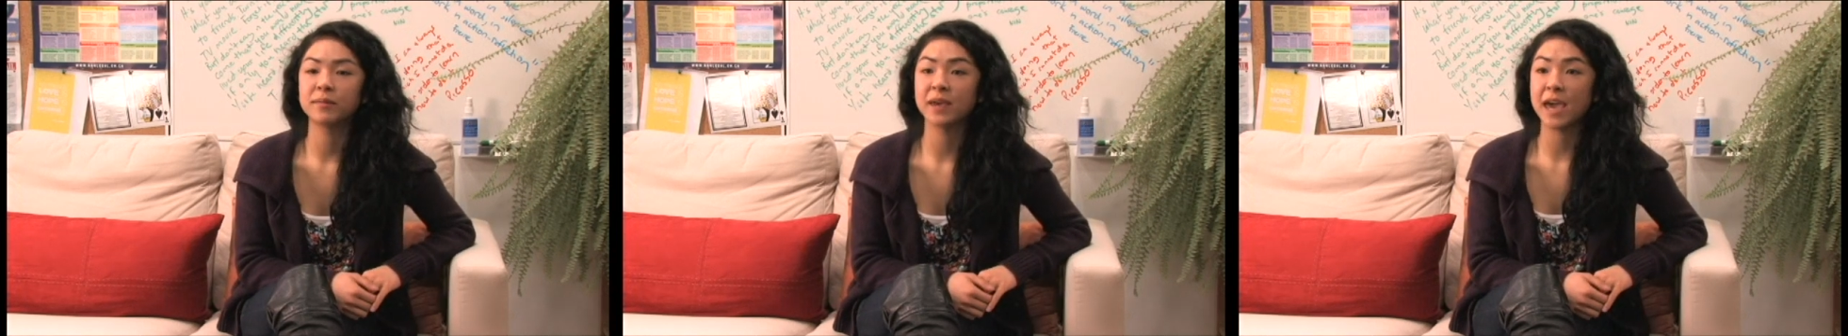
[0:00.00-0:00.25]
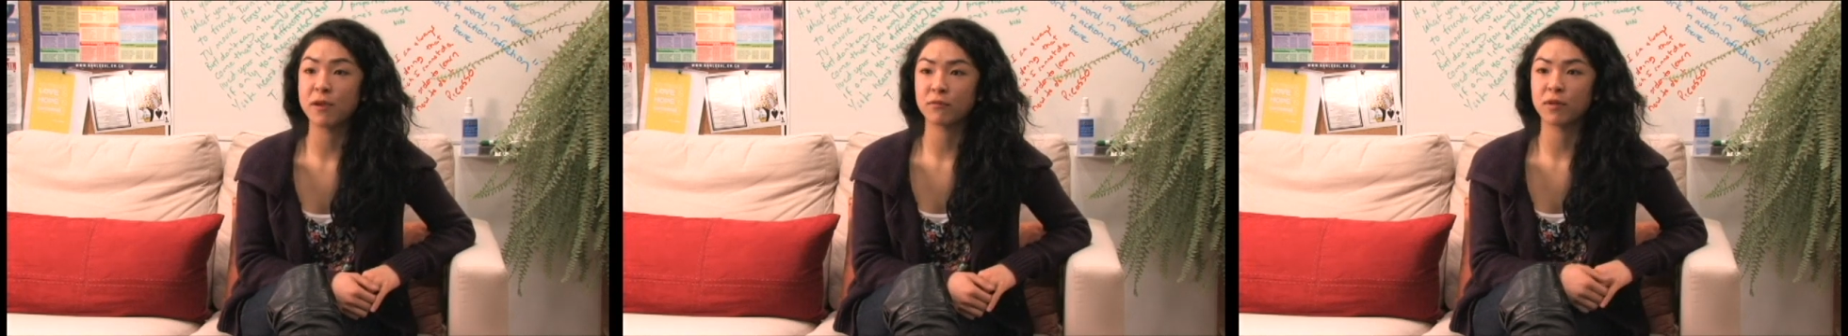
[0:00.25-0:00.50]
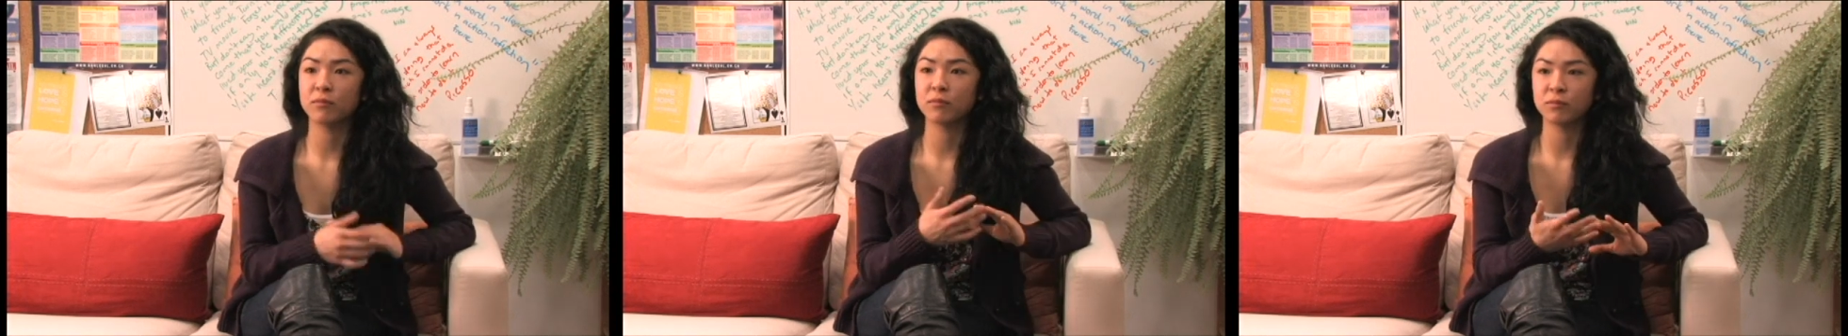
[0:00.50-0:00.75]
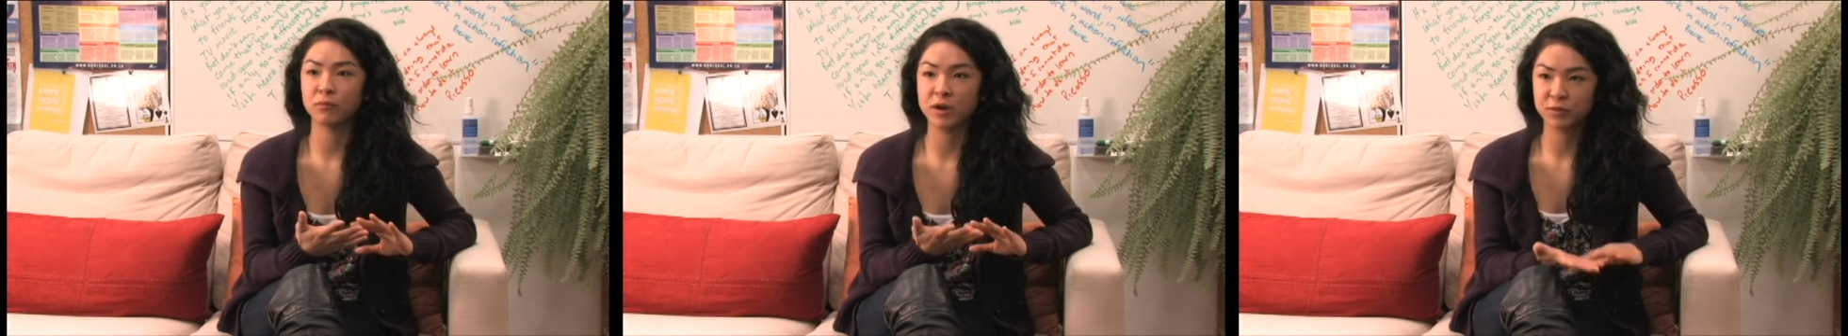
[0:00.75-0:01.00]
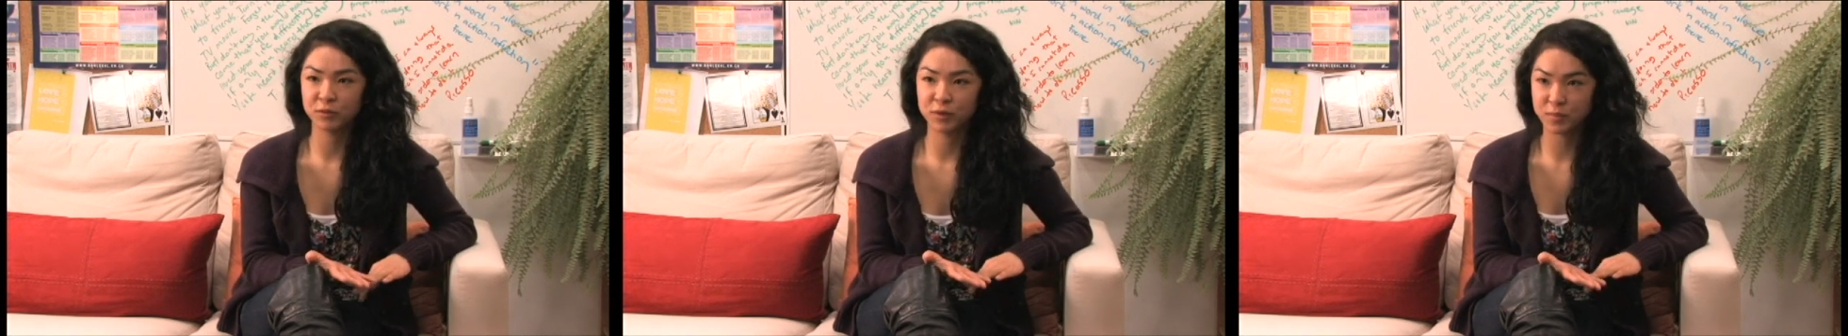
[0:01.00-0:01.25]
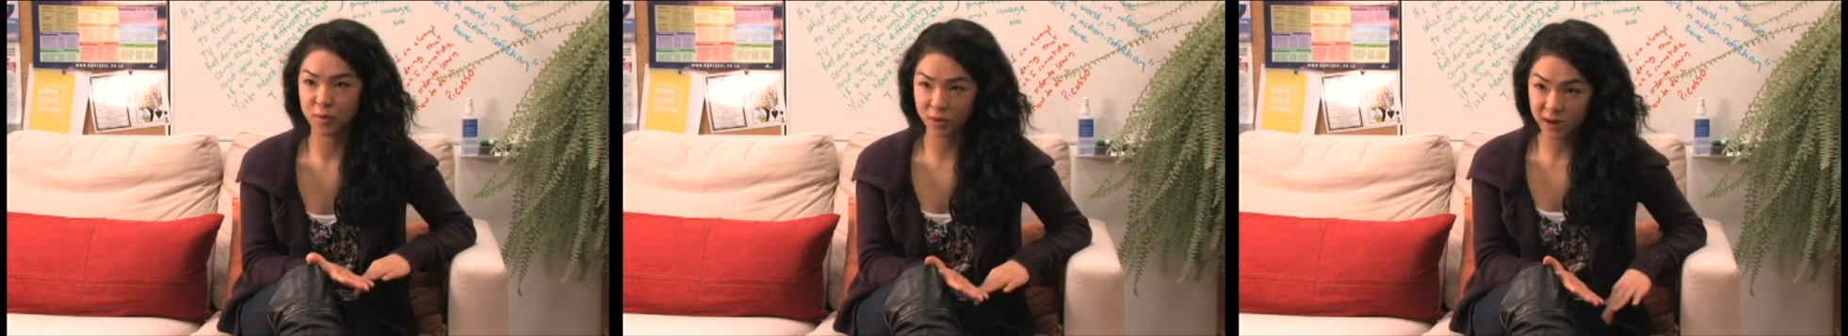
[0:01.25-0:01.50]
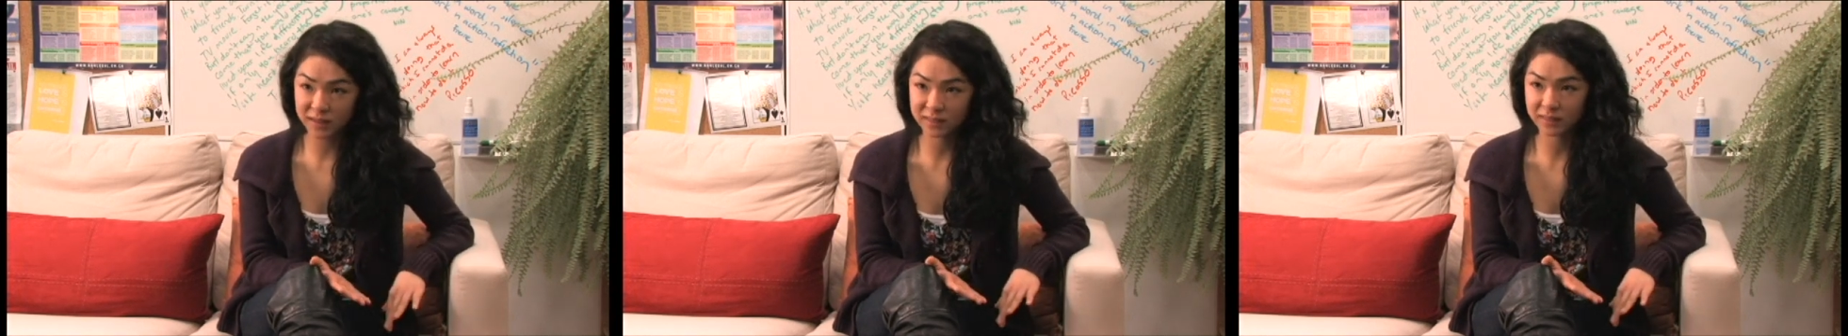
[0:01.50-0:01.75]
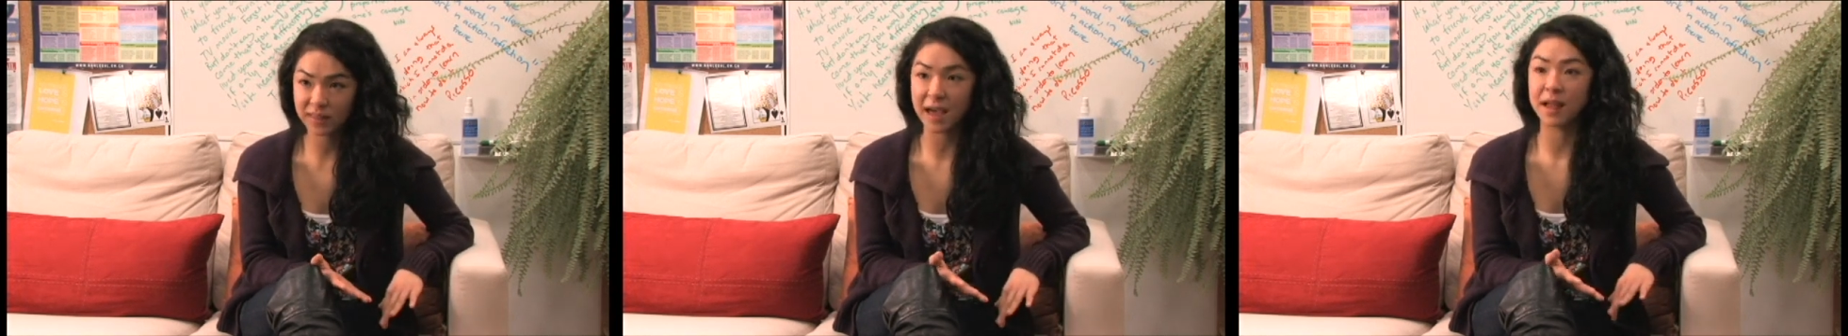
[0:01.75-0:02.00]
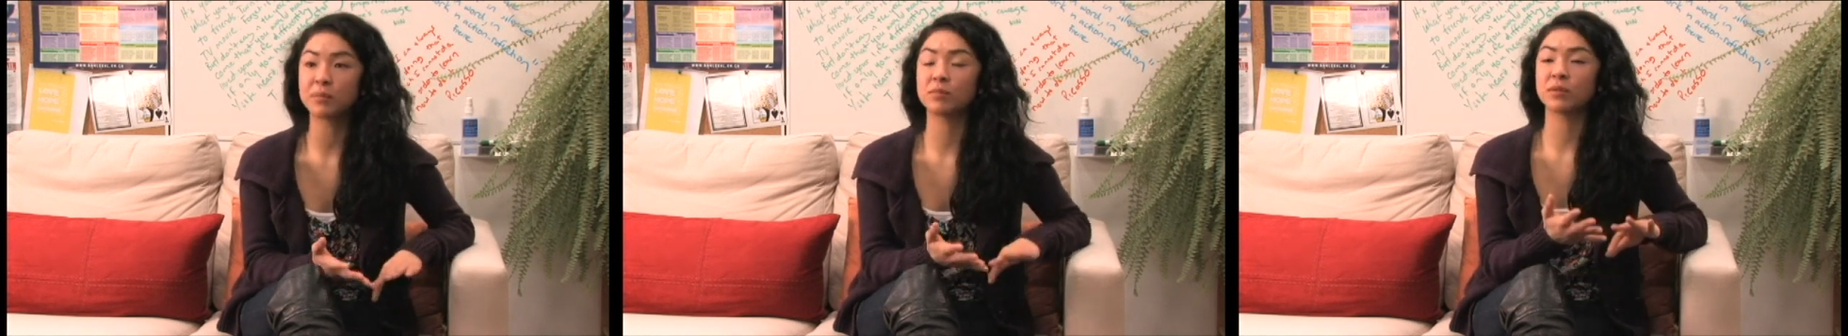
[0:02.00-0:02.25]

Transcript: came from written reports that